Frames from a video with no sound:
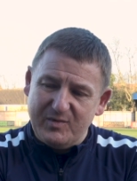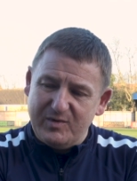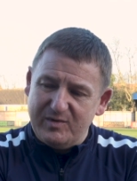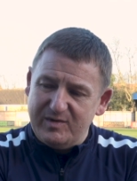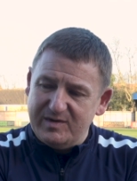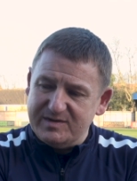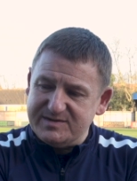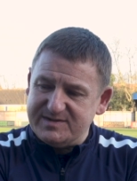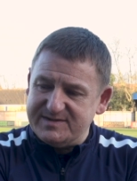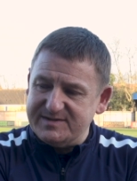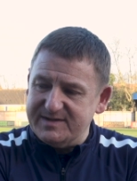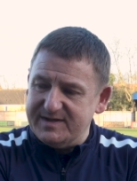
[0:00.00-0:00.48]
well,
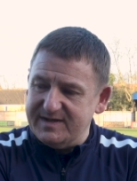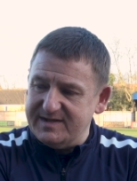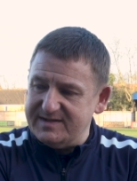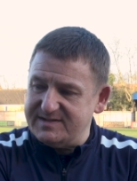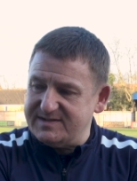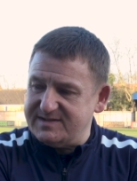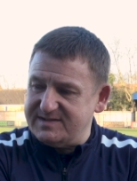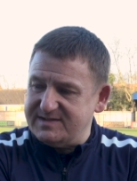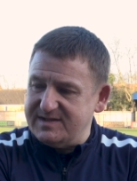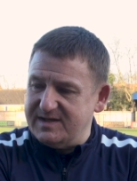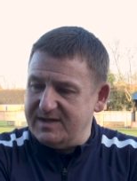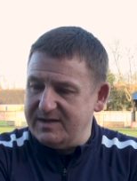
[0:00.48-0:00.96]
listen,
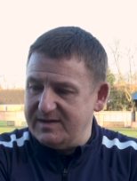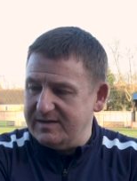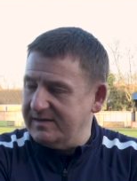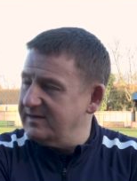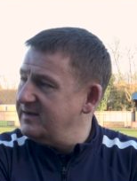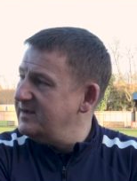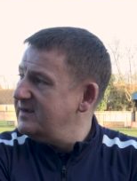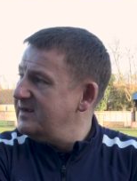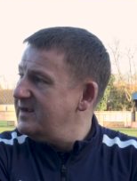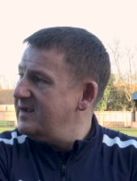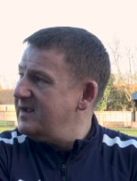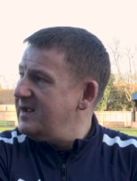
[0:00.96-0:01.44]

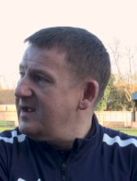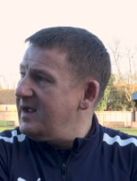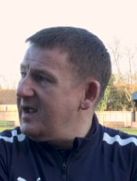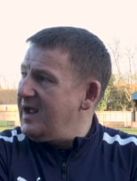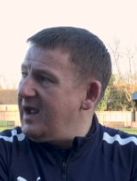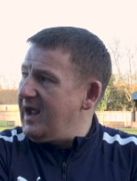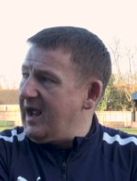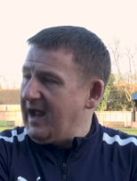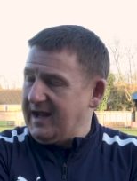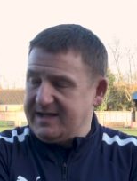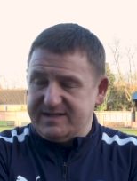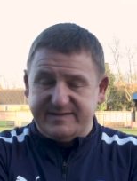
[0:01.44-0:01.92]

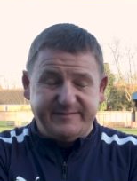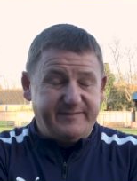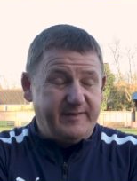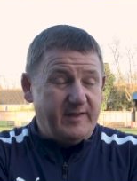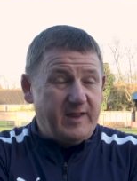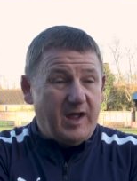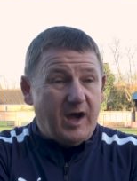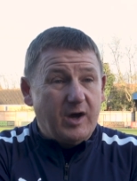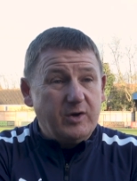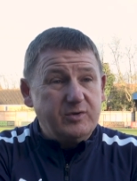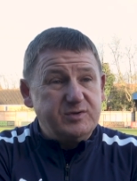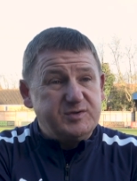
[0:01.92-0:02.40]
it's for
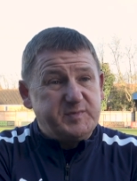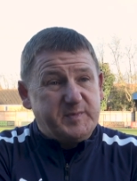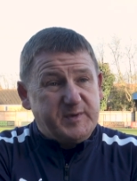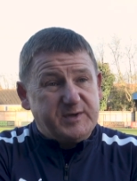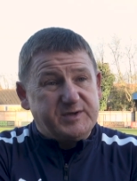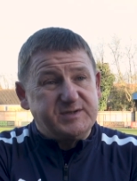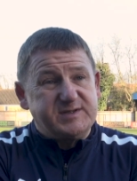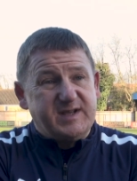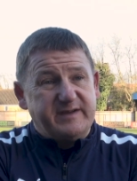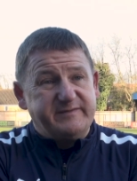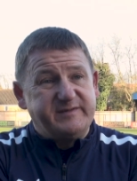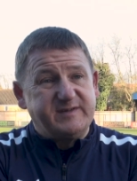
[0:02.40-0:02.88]
those,
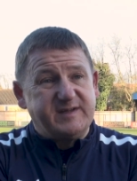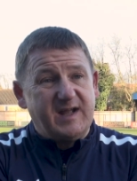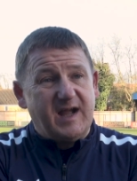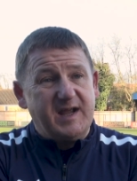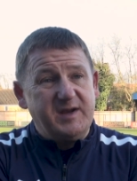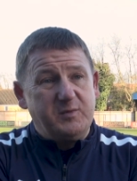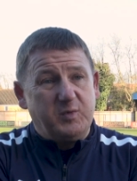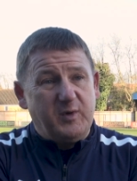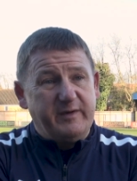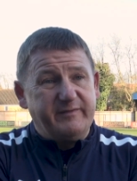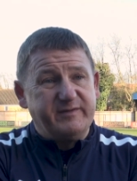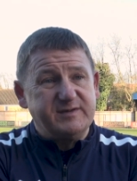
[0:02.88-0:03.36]
because they've
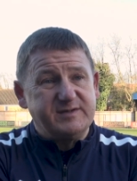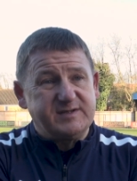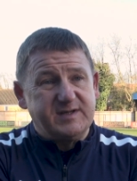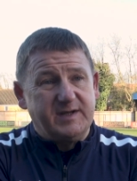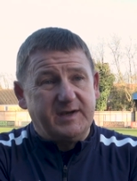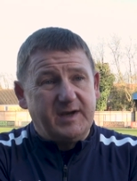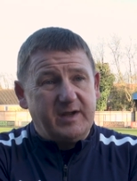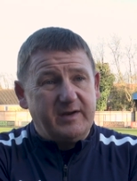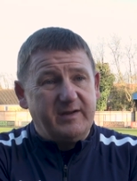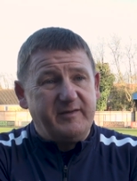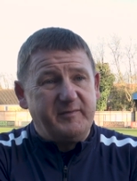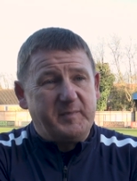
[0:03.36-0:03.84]
stayed with us. I
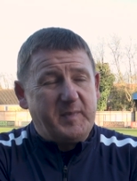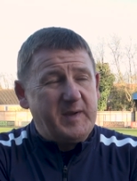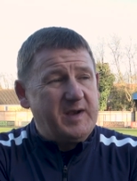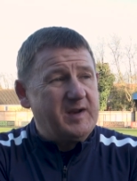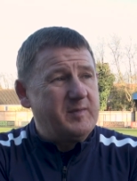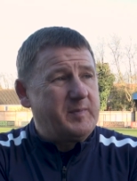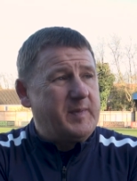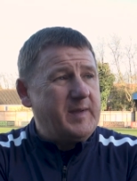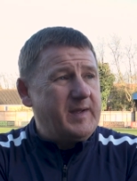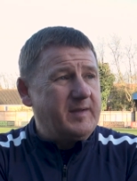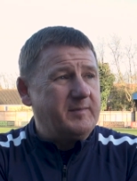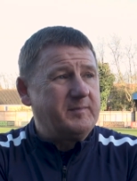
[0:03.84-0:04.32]
know they've been
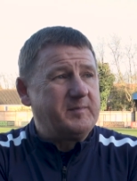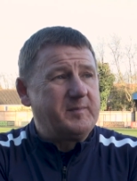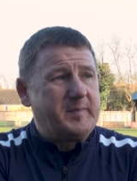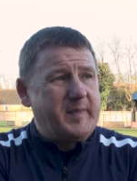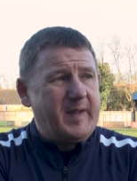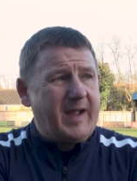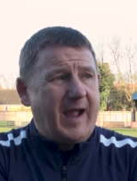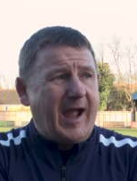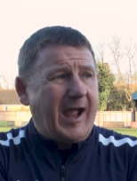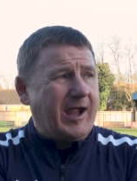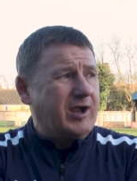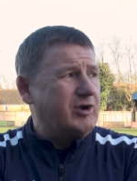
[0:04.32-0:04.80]
a bit
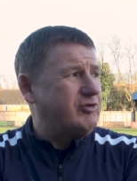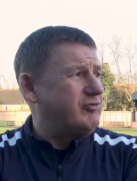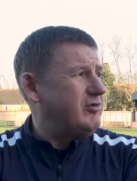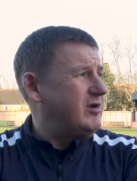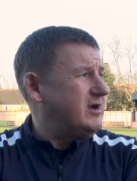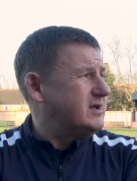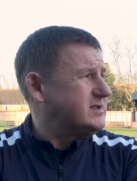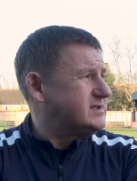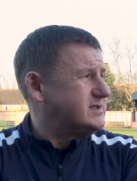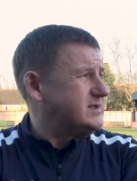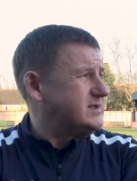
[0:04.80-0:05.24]
angry at